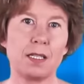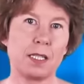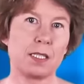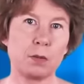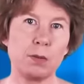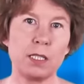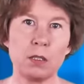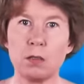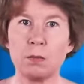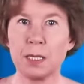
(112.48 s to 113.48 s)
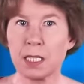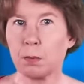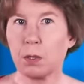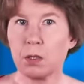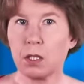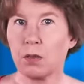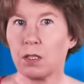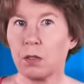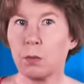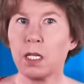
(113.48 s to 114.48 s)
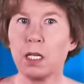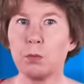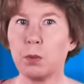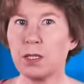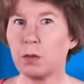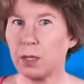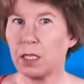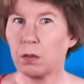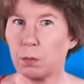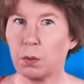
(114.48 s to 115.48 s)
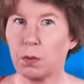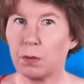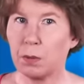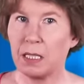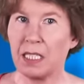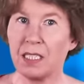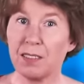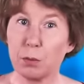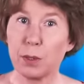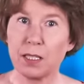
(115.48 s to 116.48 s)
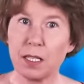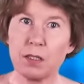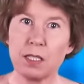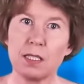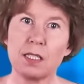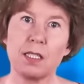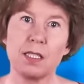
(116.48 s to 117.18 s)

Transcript: I guess we'd all miss plutonium, but we could probably live without it.